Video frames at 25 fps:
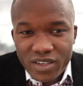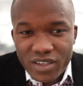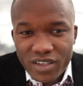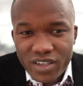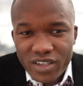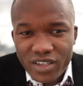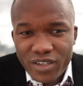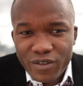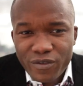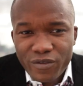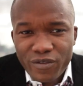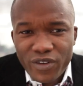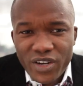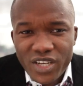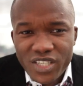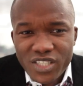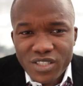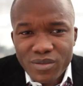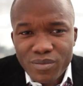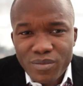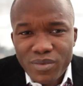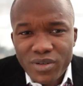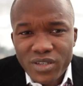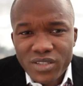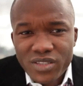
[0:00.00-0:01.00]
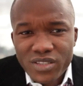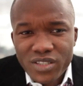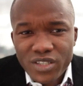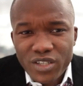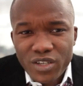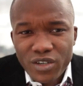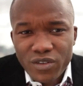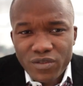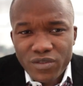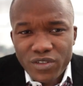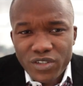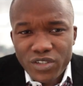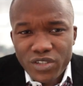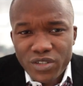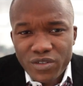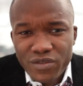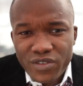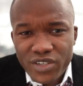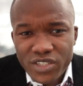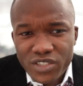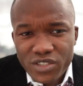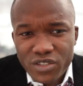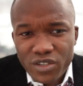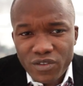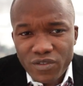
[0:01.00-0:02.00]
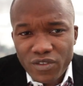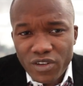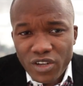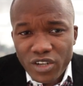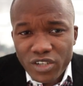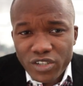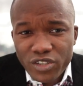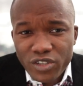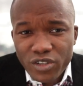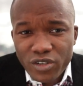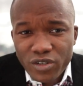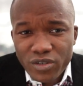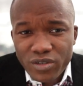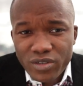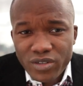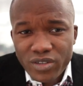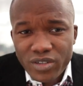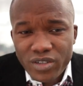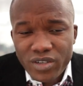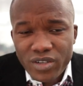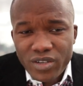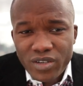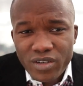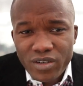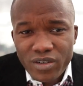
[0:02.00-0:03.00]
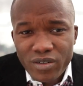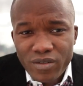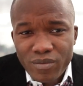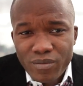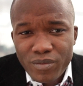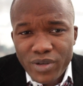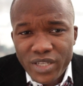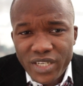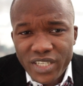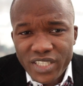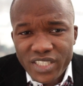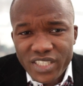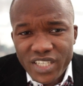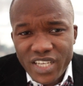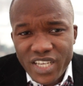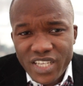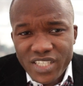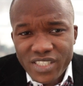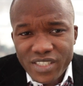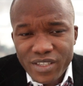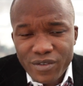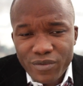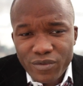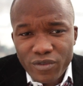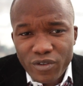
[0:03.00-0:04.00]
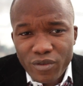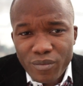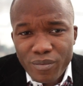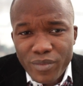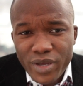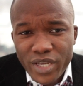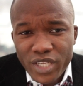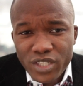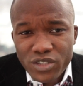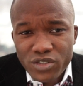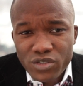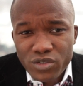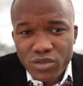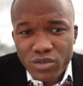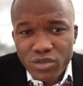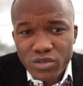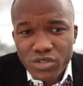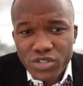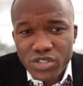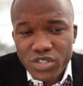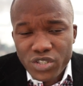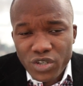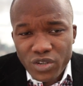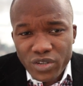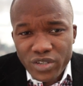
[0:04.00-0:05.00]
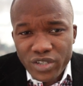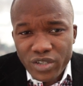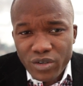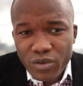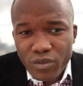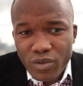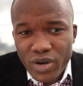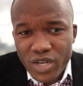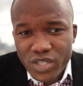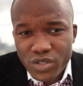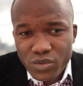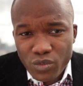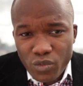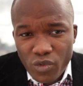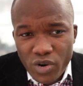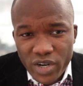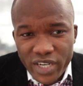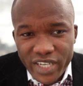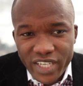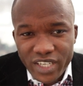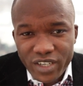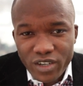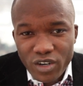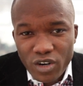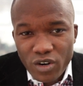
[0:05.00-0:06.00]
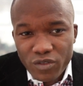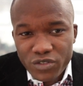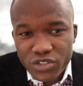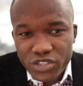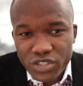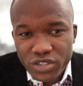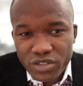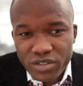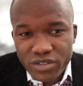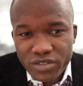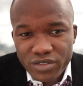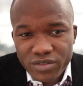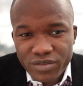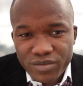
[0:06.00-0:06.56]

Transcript: Yeah, the flexibility of the University of London made it easy for me to study whilst working offshore.